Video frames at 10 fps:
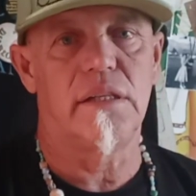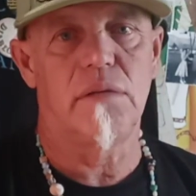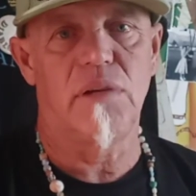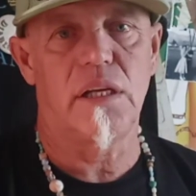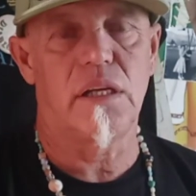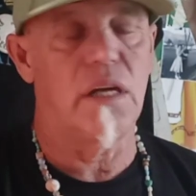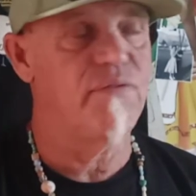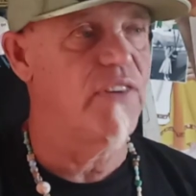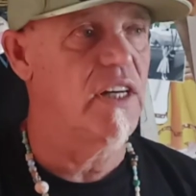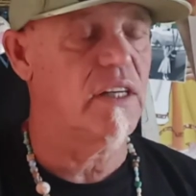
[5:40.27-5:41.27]
Did we?
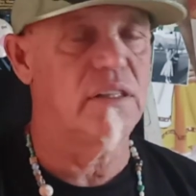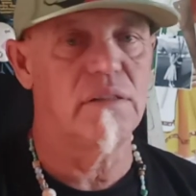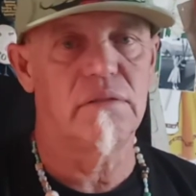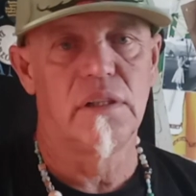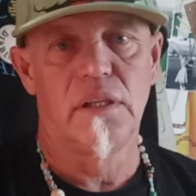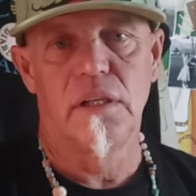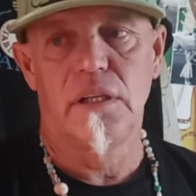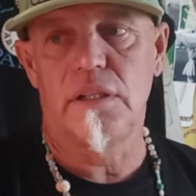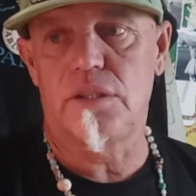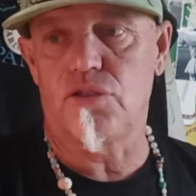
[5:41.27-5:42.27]
Fuck no.
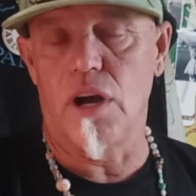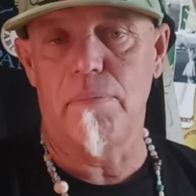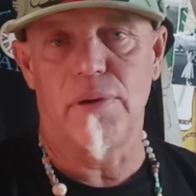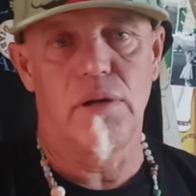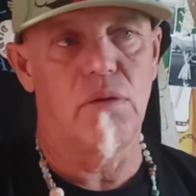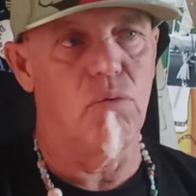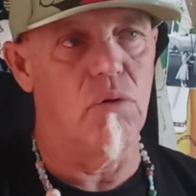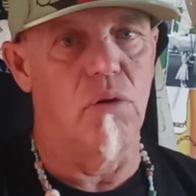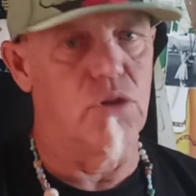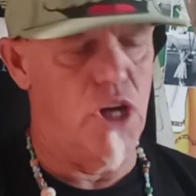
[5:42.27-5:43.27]
Trump?
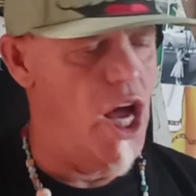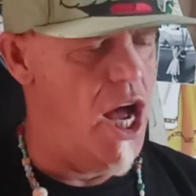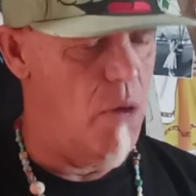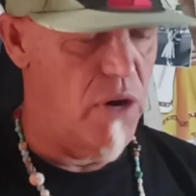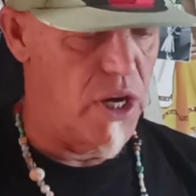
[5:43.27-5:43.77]
Oh, yeah,